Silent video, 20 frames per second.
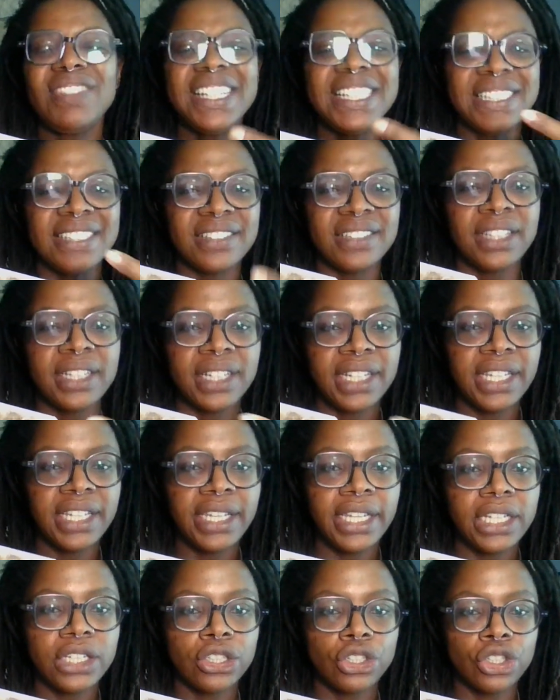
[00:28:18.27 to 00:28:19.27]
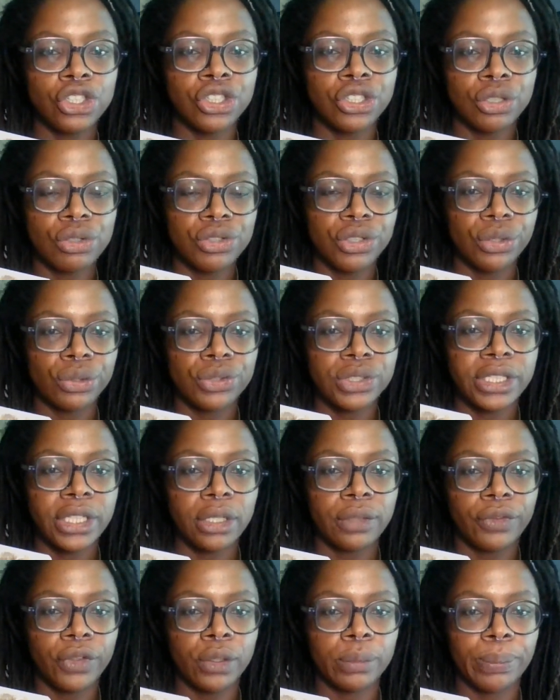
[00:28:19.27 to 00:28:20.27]
studying to show
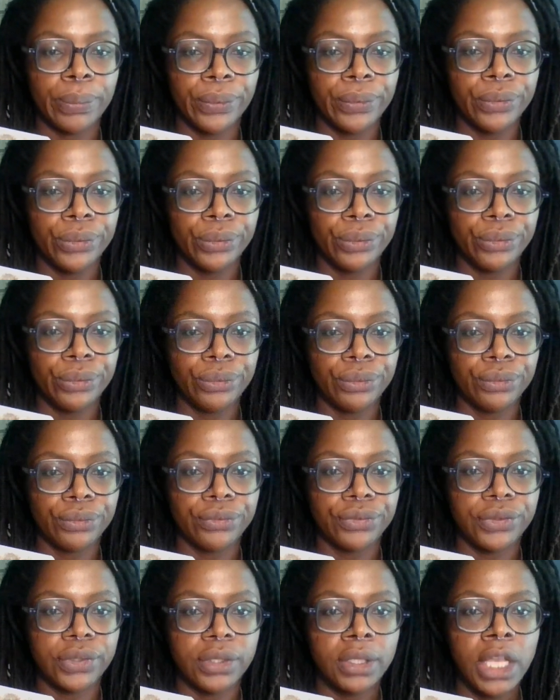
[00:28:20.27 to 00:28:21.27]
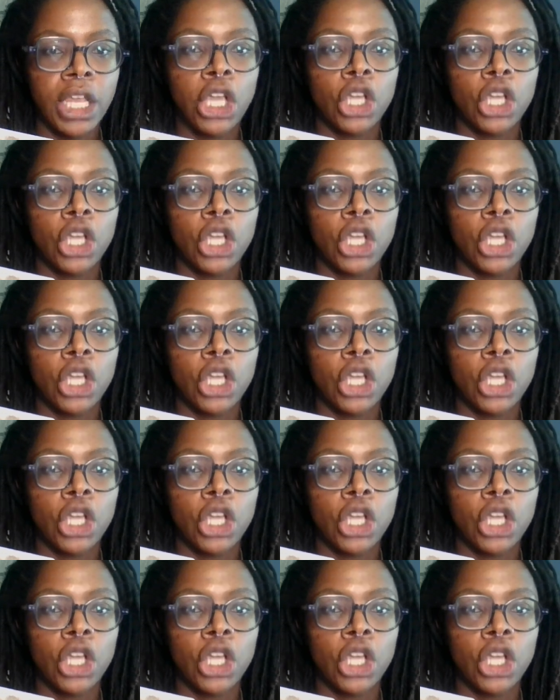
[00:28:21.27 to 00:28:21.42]
yourself approved.